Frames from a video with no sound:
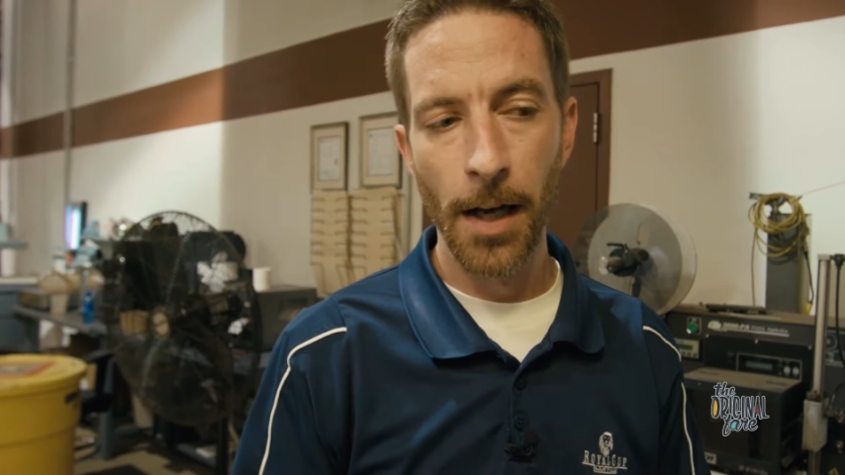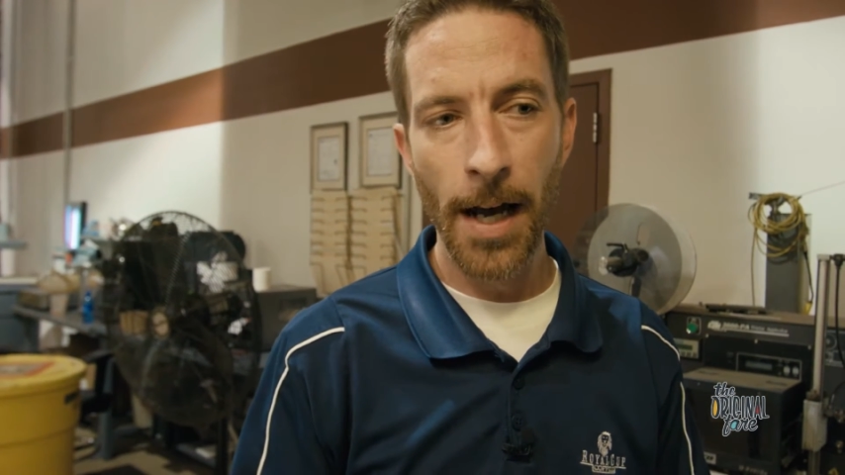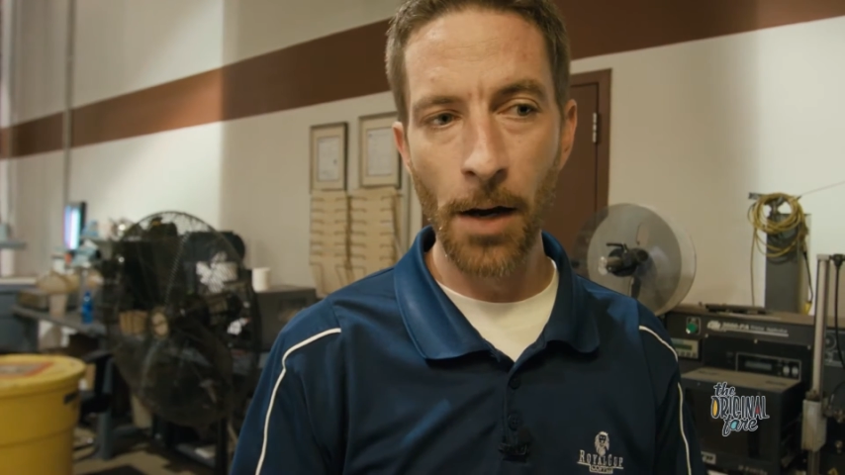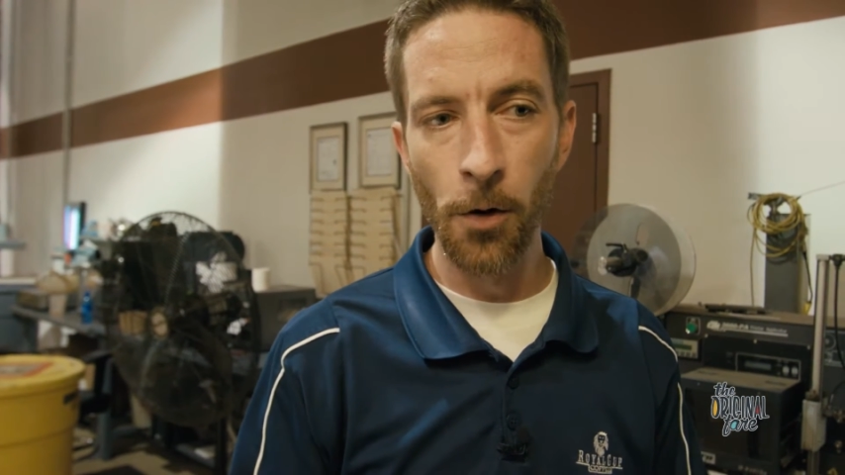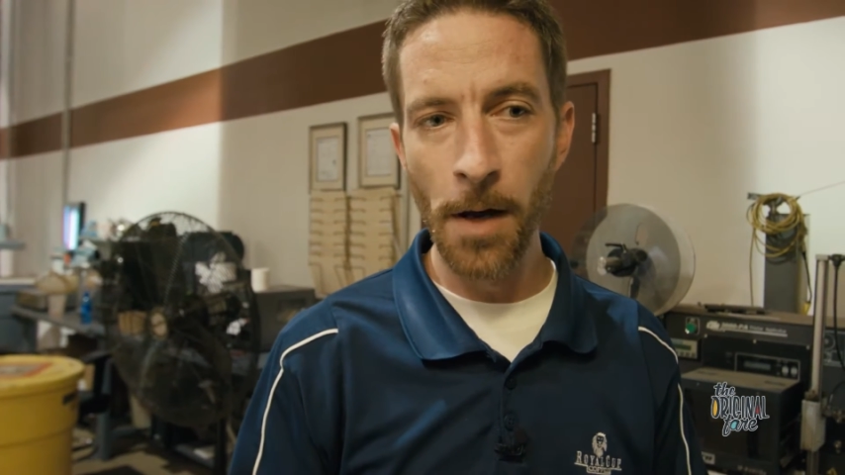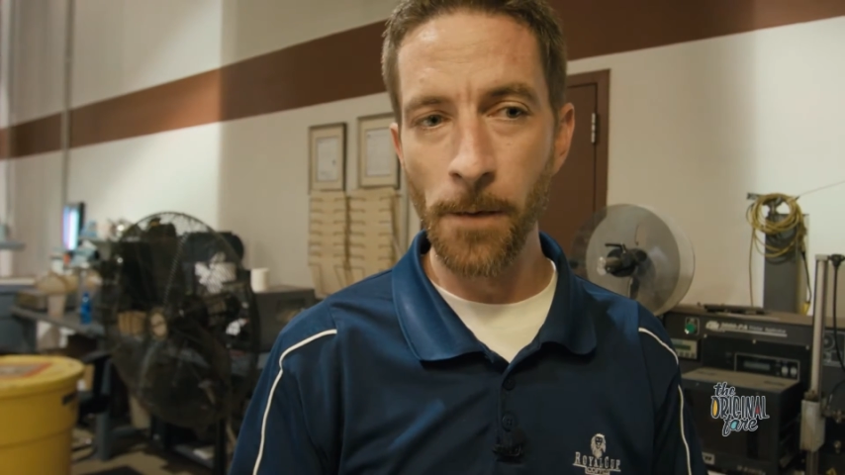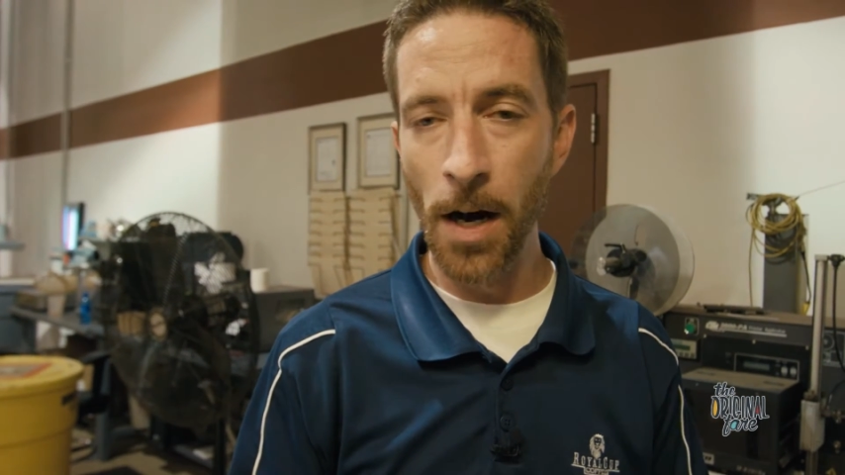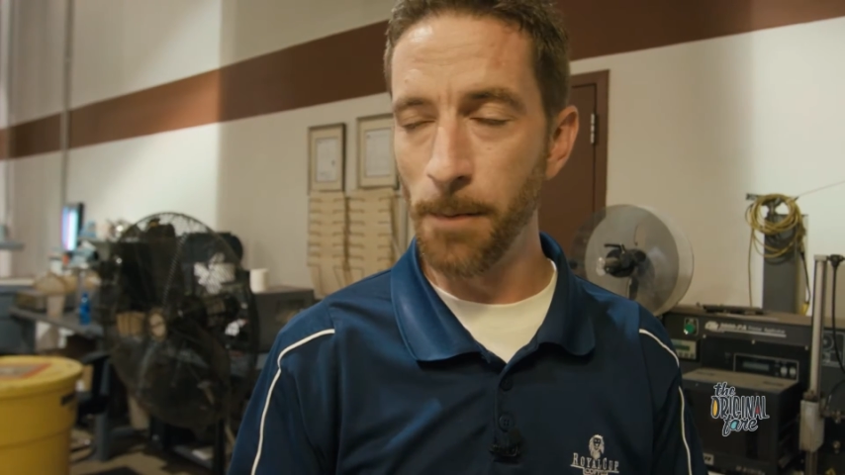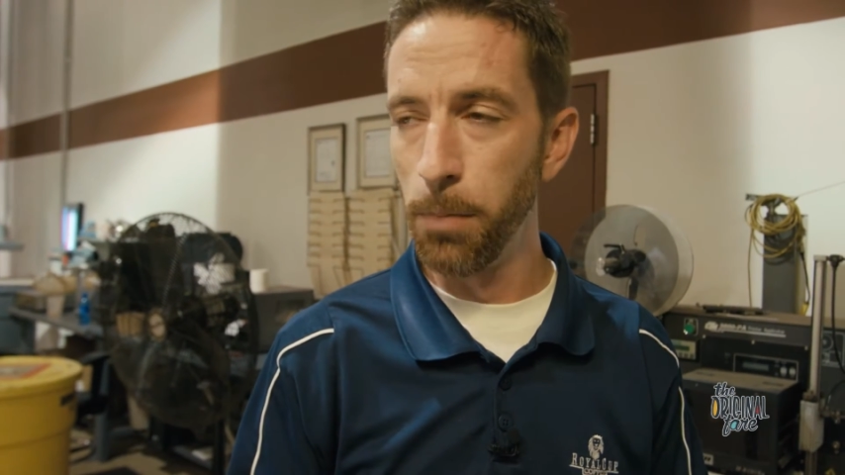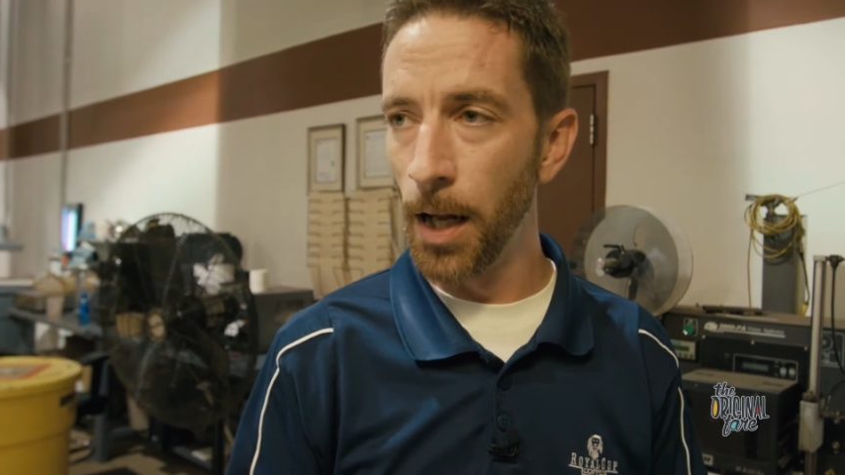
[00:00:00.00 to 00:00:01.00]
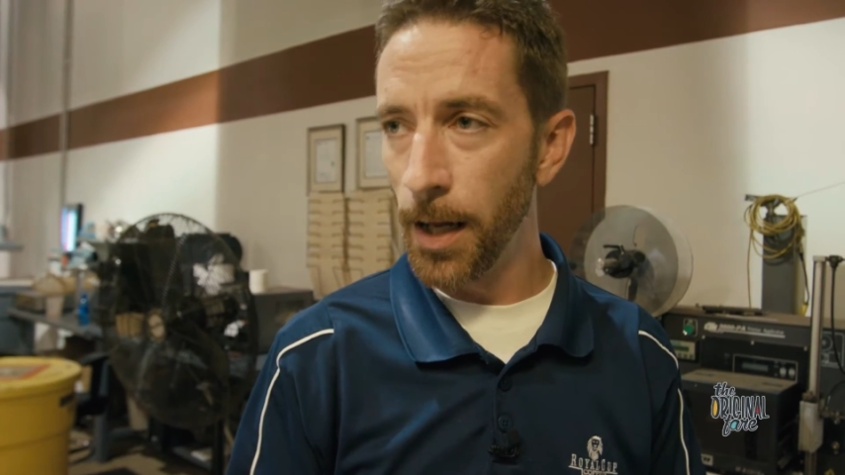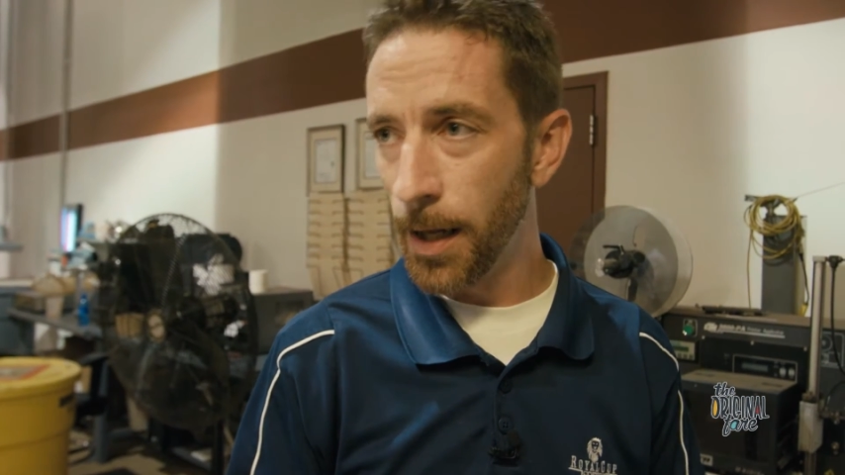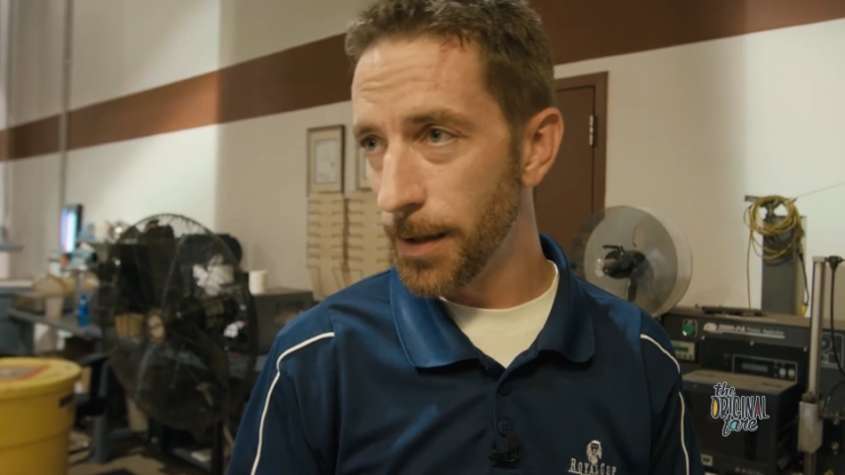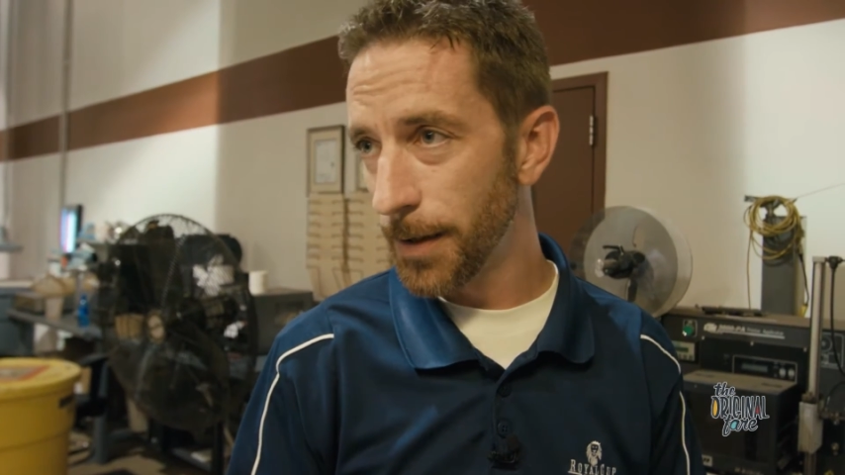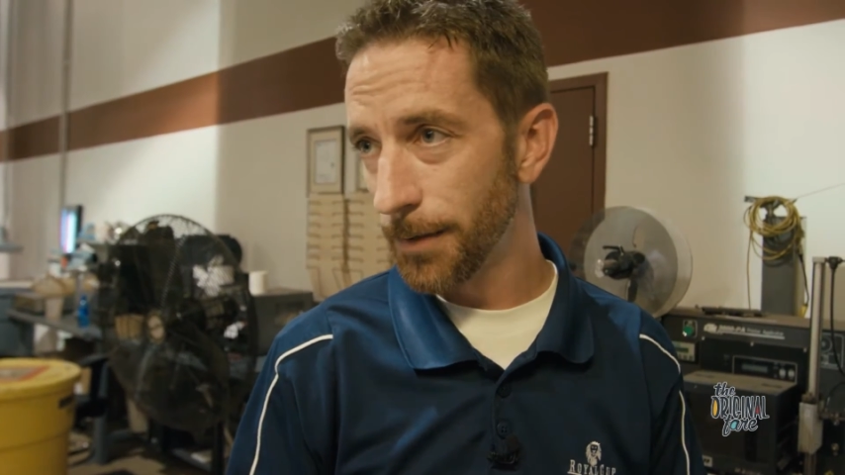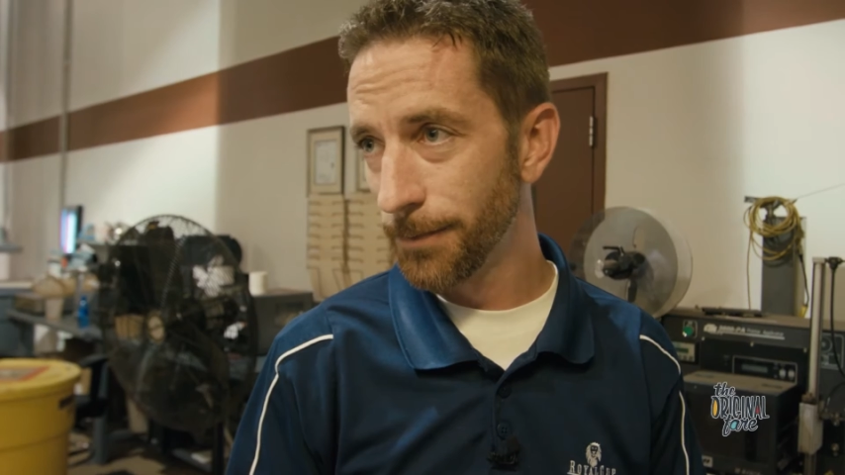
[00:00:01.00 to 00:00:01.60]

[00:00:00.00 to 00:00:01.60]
And it will be very bland,